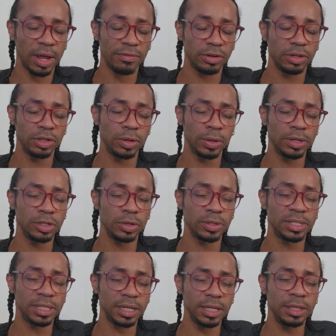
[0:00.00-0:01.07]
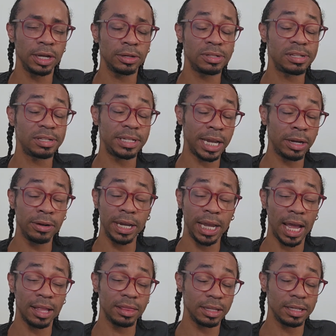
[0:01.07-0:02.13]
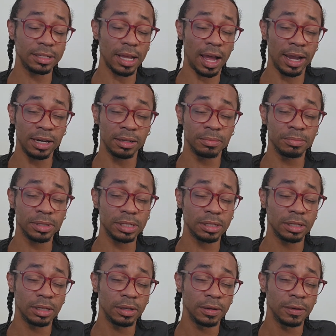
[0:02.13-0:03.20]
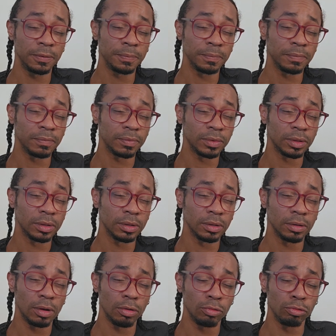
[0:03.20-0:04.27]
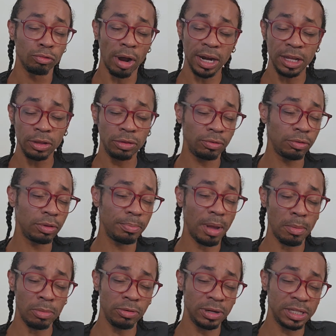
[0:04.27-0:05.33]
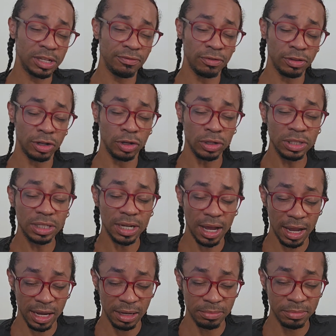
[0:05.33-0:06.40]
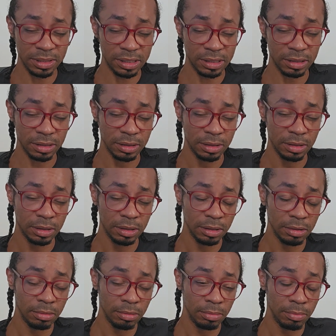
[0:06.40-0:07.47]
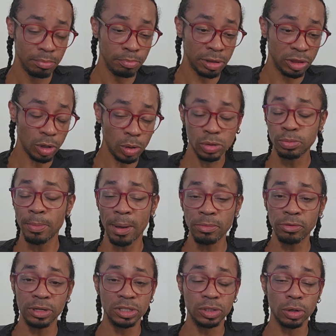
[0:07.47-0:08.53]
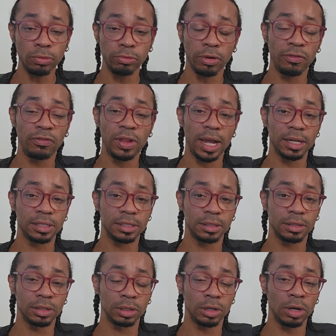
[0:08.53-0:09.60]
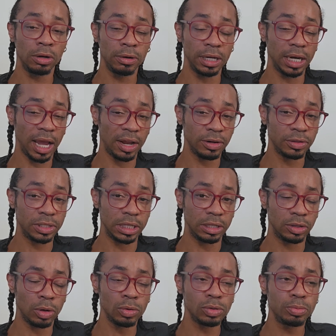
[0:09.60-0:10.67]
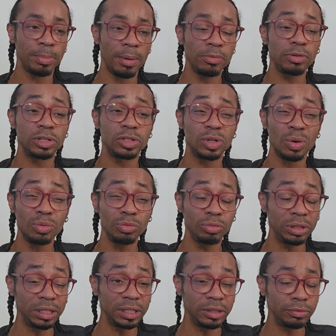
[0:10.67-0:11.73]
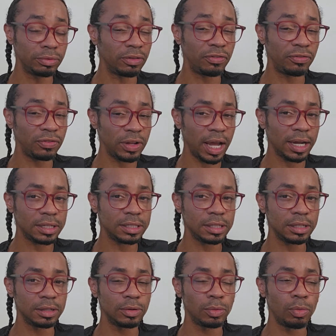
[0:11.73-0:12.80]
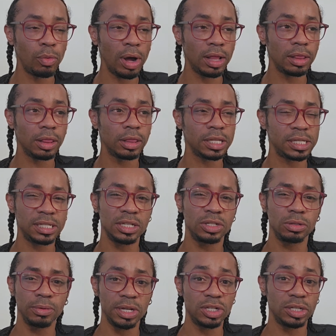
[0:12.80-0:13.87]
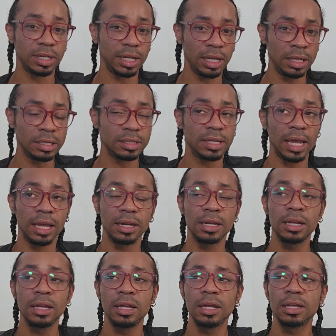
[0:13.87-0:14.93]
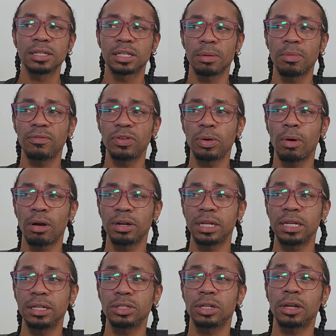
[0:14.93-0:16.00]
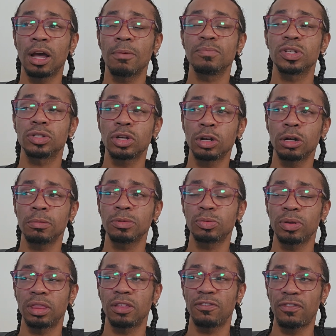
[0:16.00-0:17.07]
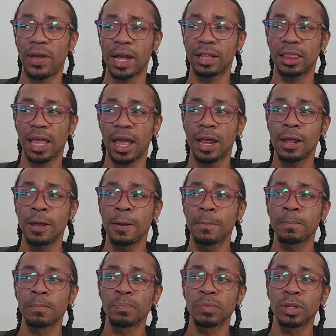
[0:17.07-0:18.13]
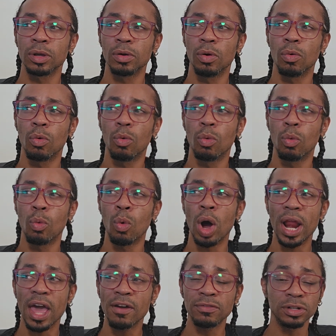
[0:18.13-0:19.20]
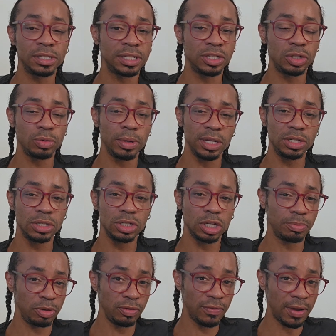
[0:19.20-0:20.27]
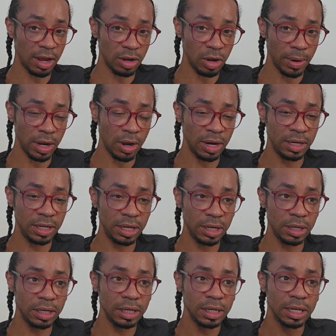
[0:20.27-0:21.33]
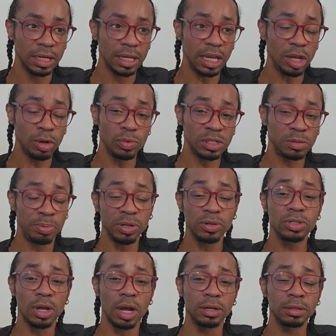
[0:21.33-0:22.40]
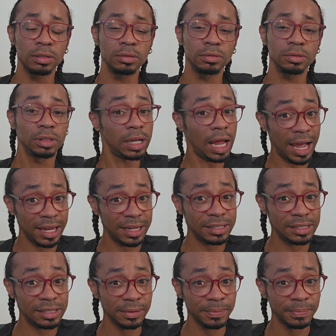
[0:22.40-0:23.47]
you're sitting there staring at these items, running through the memories of the good times, but those memories don't reflect the current energy. Those memories don't really reflect what the situation is. And some of you are needing to come to terms with the fact that whatever situationship you've got going on here it was built on lies.